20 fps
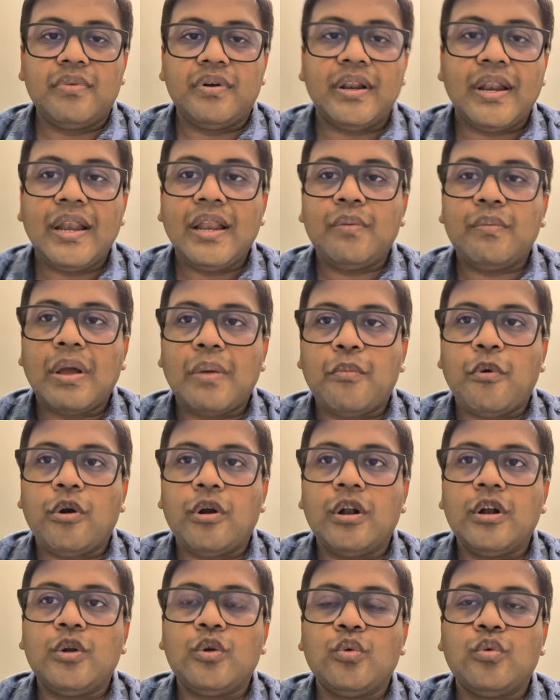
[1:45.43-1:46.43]
training my
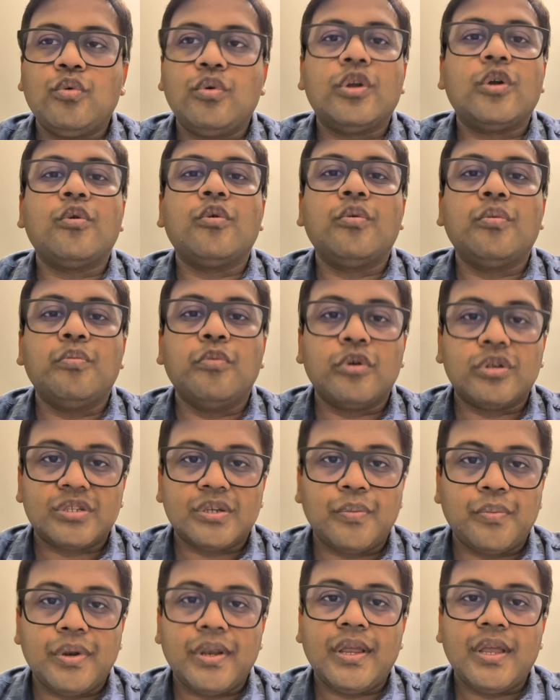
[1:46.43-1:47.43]
model to give book
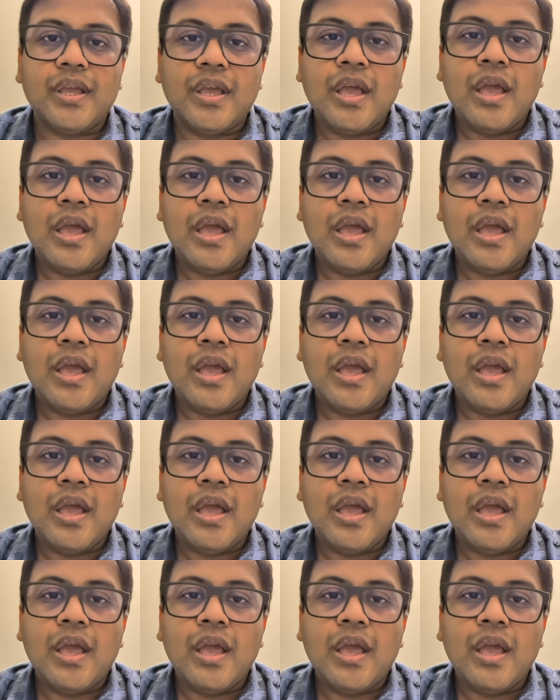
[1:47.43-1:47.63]
summary.